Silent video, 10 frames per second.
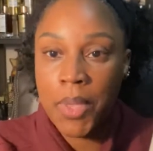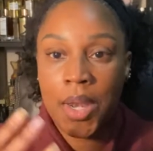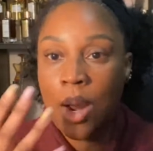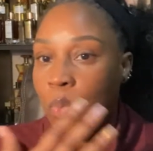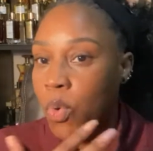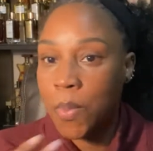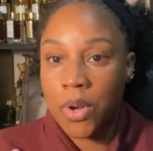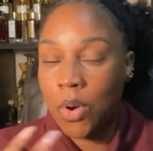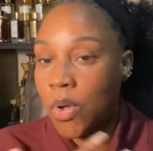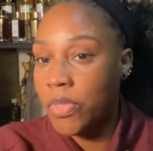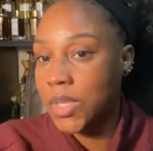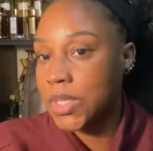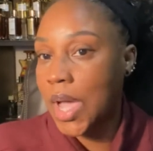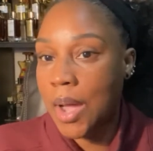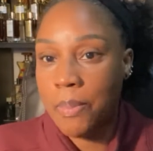and I rub it on the
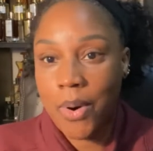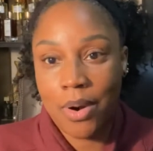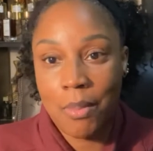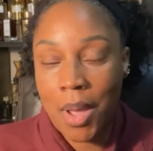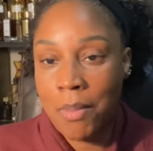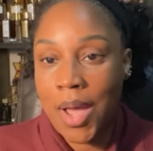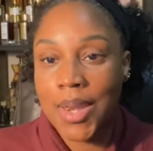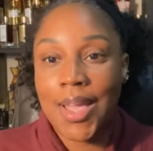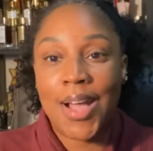top part of my body.